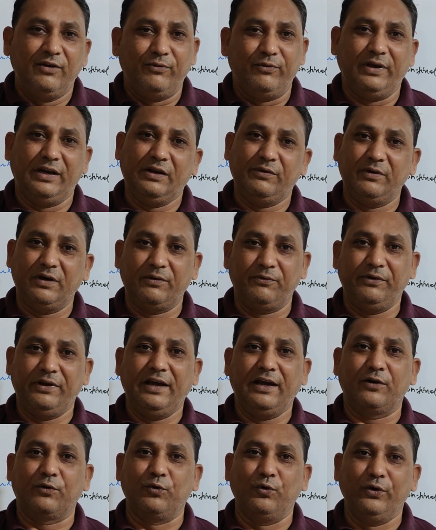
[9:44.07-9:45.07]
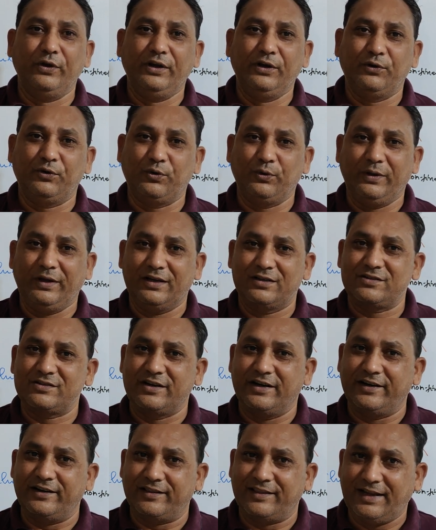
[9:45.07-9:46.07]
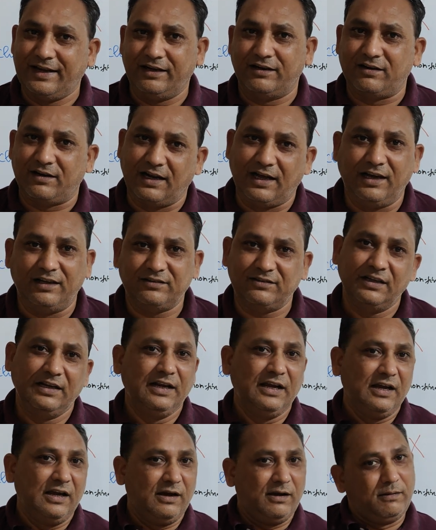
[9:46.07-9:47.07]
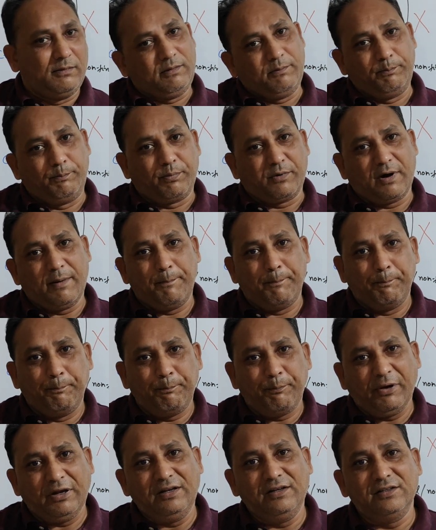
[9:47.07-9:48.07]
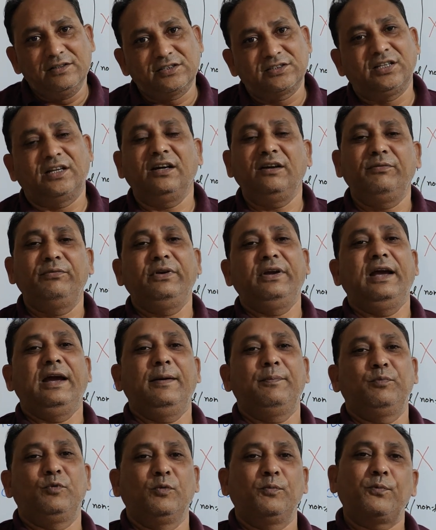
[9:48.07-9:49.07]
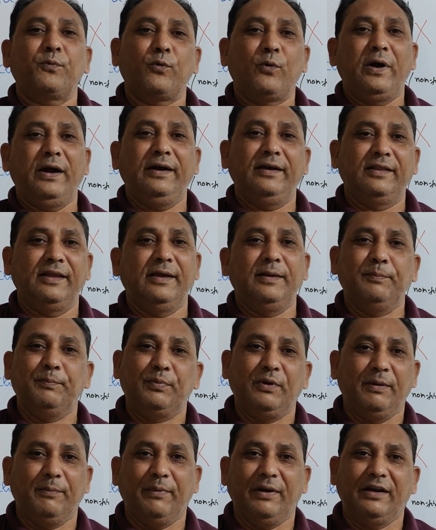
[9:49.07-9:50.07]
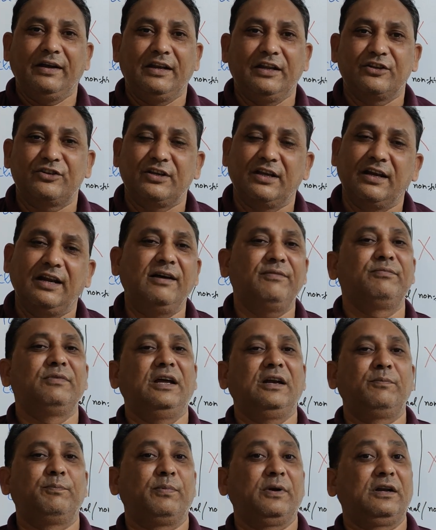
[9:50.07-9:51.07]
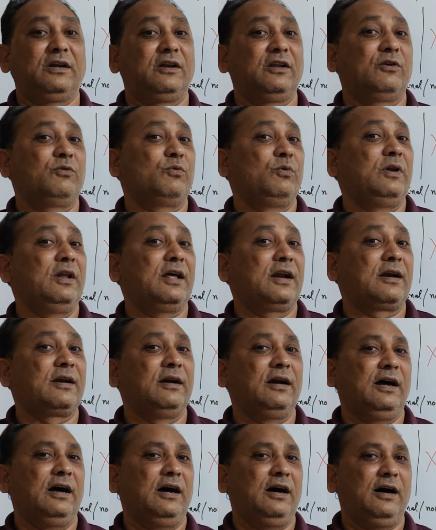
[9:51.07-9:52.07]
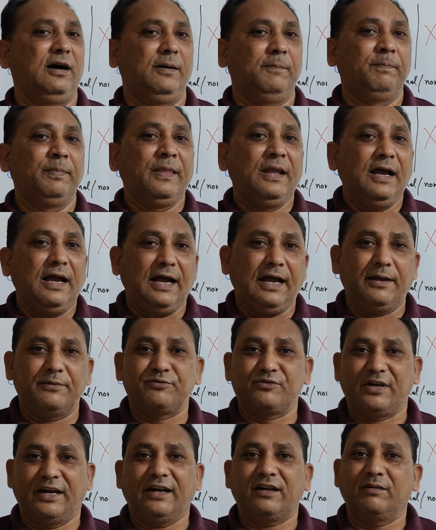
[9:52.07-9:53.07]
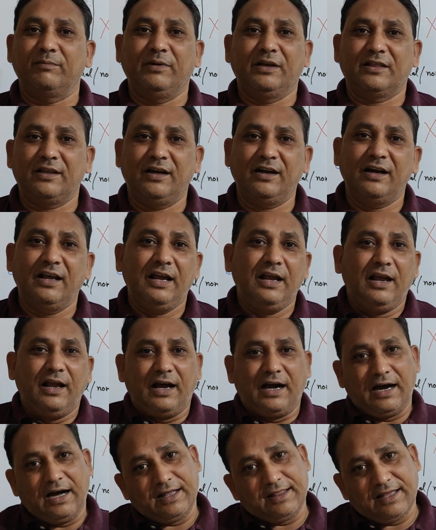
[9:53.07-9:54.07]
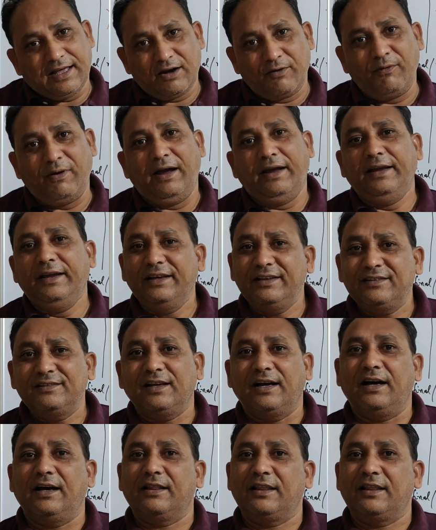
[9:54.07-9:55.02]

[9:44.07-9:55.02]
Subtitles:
whenever we are going to extend that class, compulsory we have to provide the implementation of that particular abstract method. Otherwise